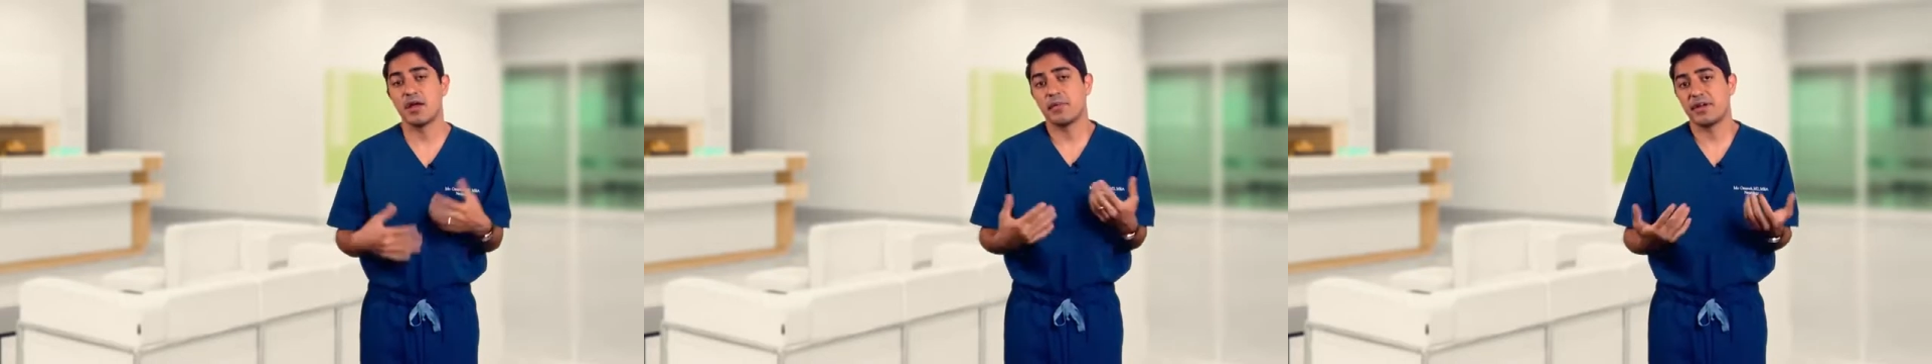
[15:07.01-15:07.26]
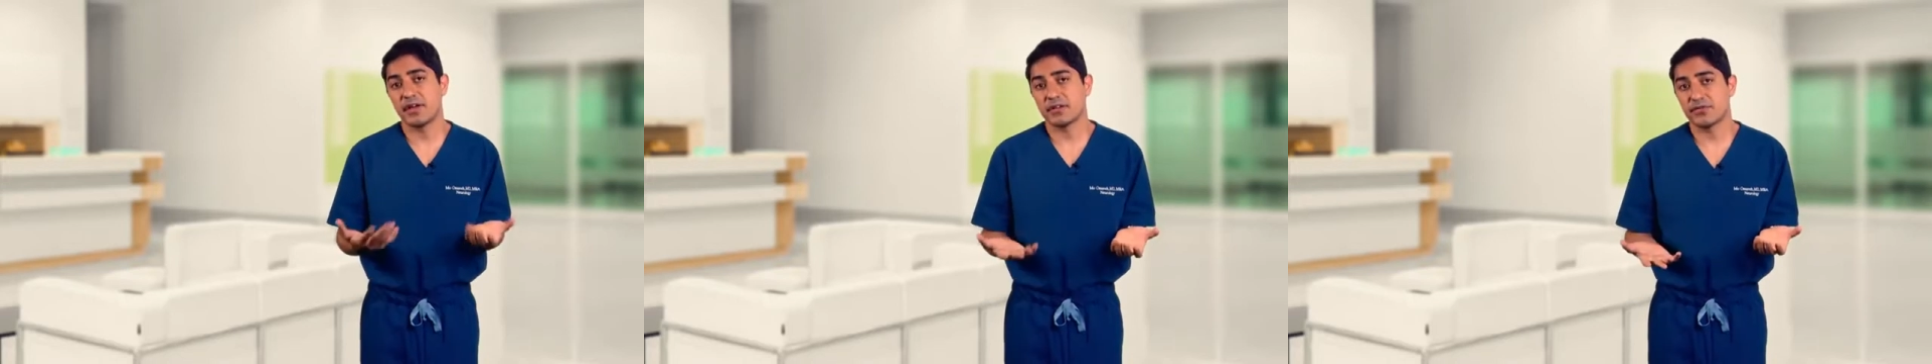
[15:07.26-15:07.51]

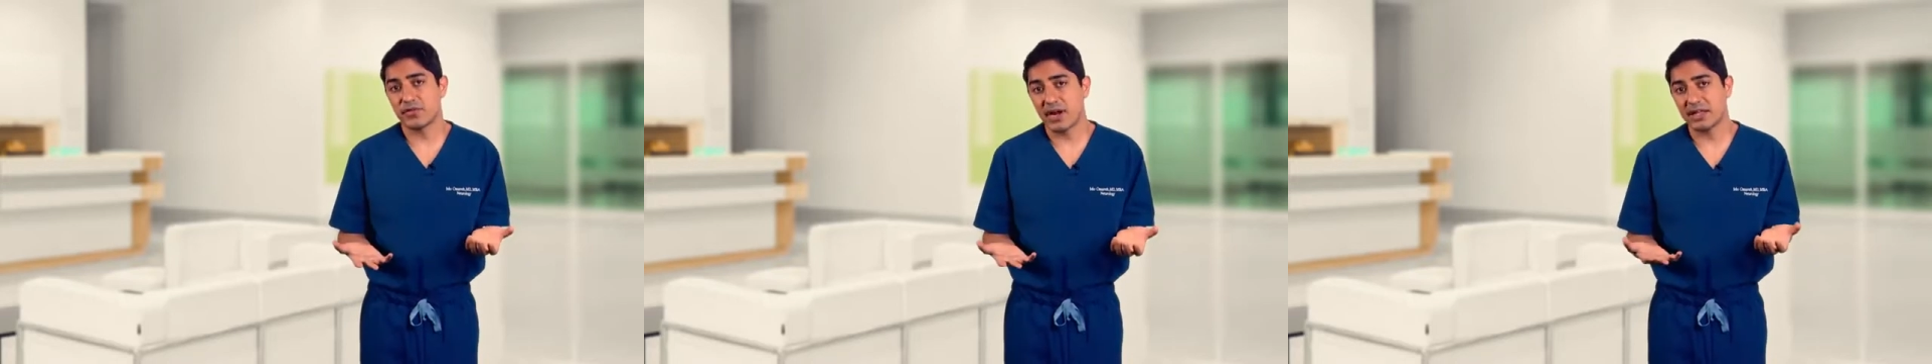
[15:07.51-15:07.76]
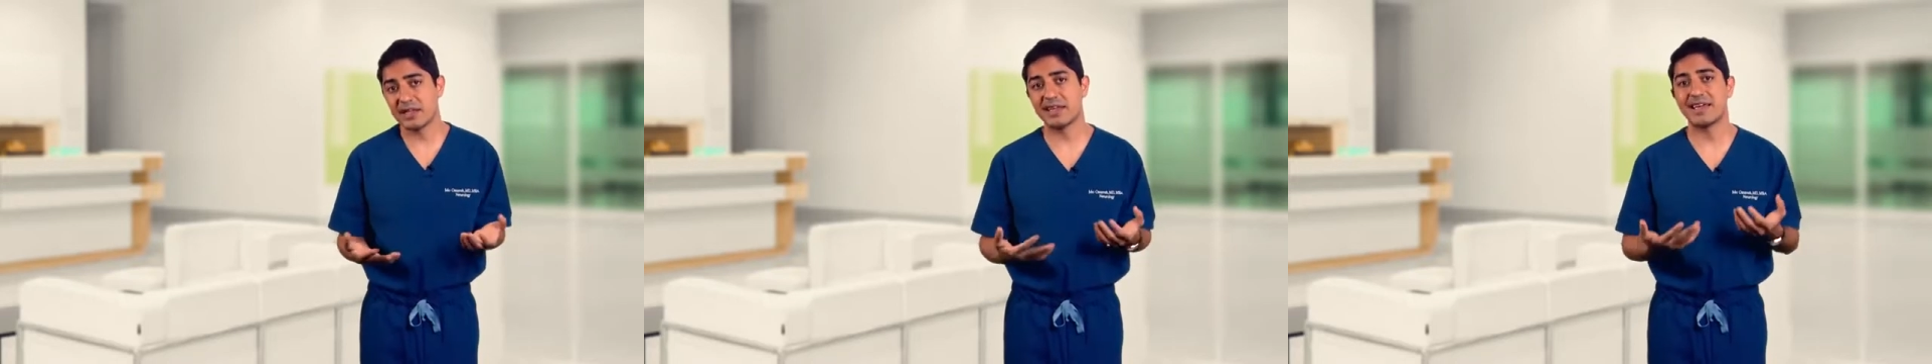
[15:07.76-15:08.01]
because
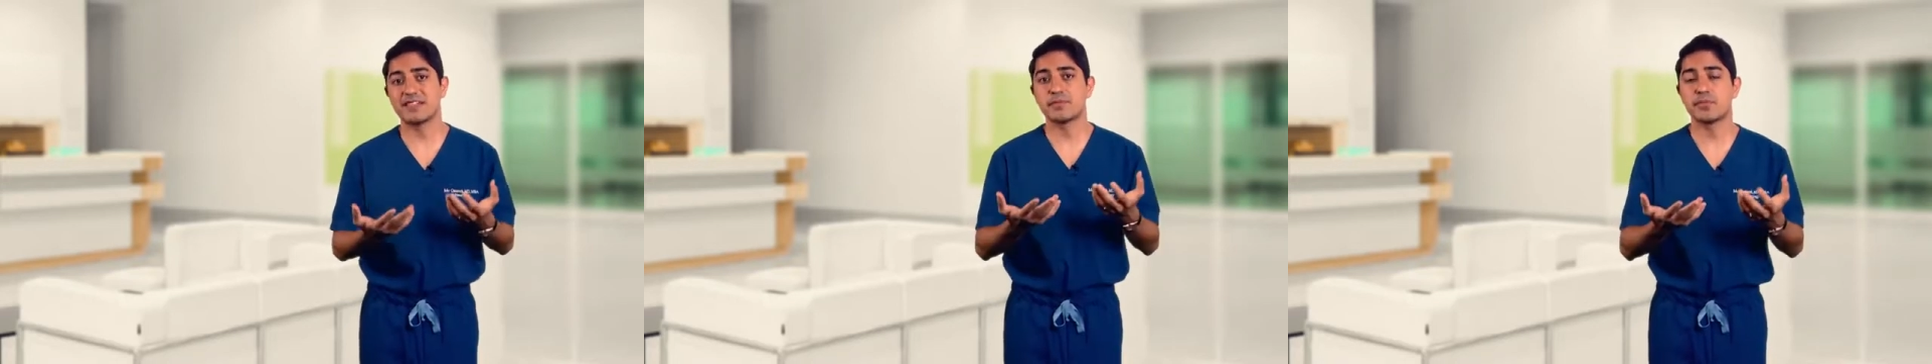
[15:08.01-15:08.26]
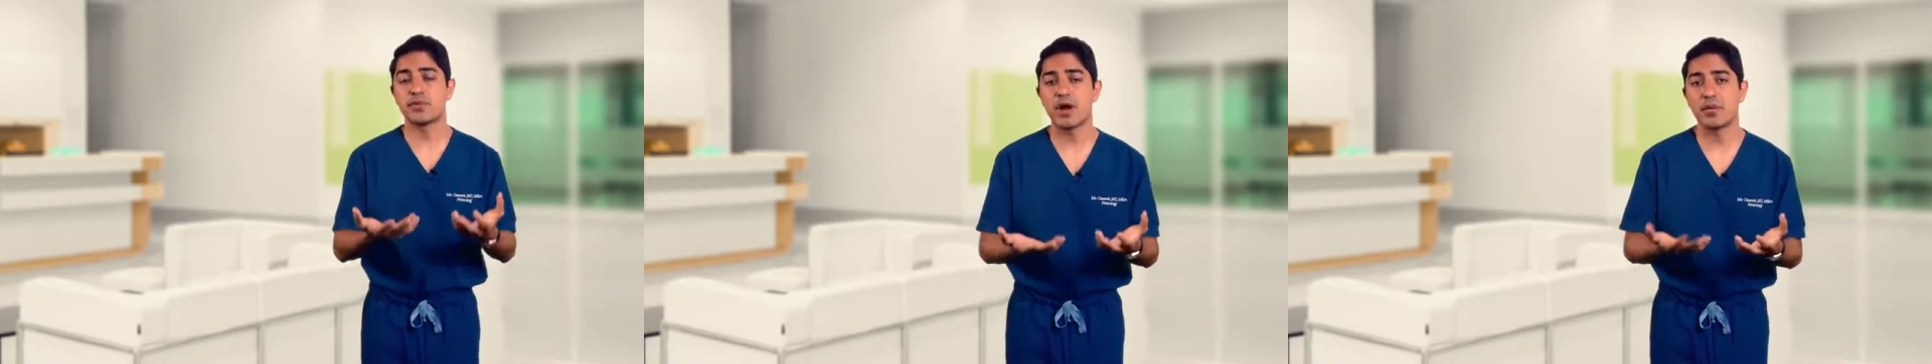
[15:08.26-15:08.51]
frankly, it's
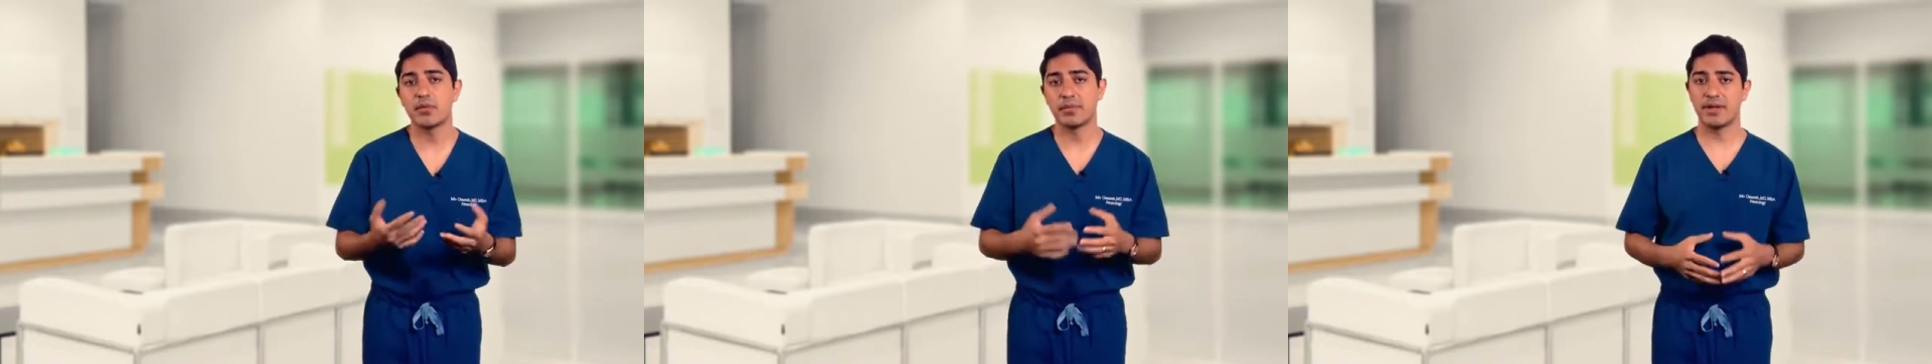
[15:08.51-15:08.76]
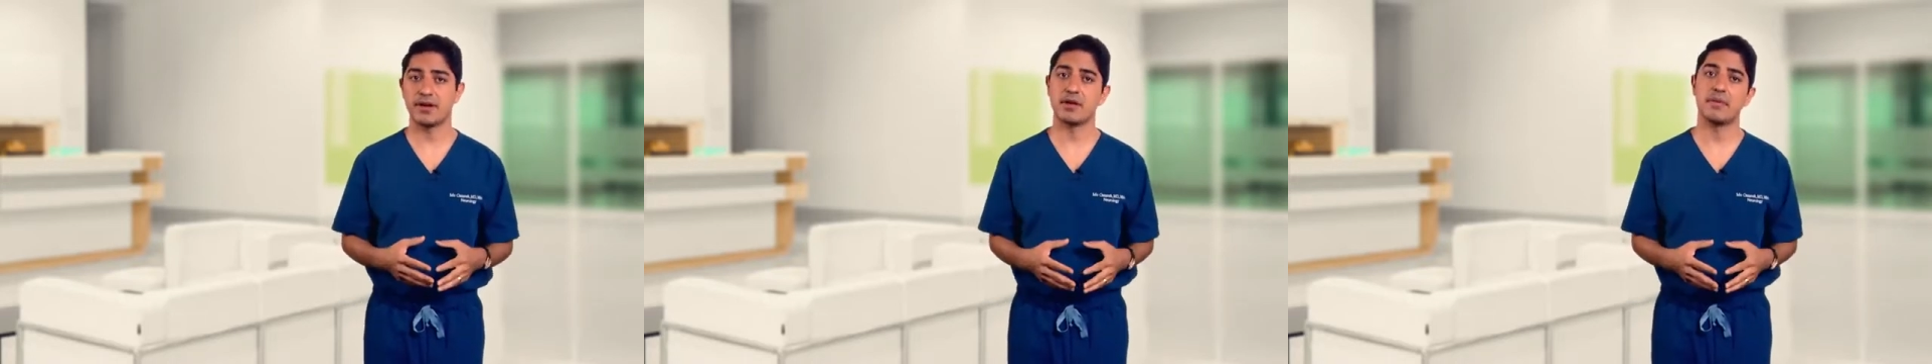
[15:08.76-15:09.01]
probably
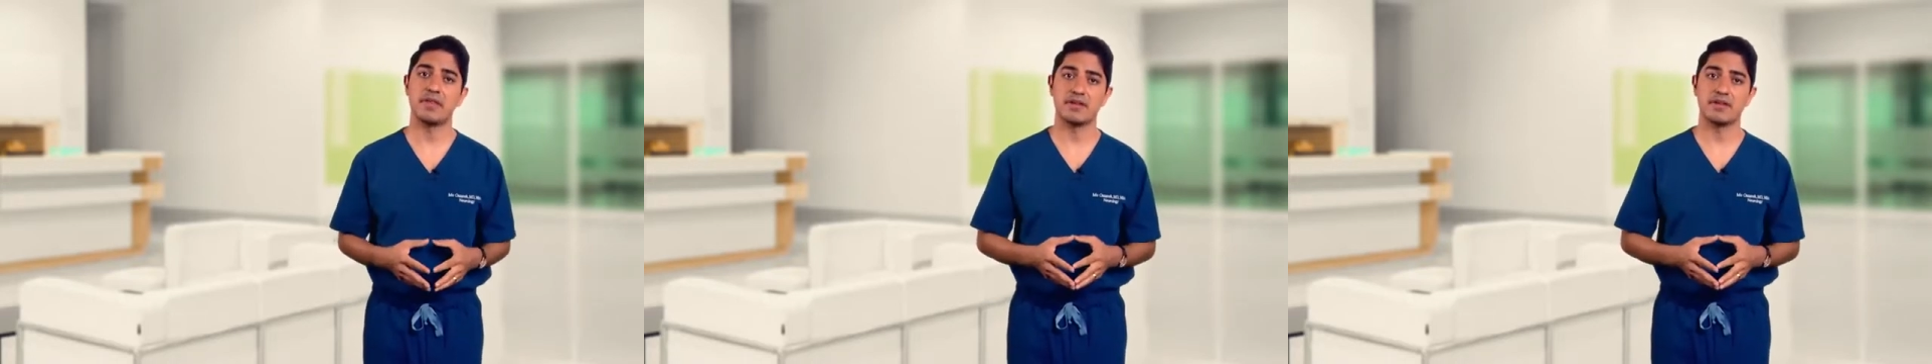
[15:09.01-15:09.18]
going to be the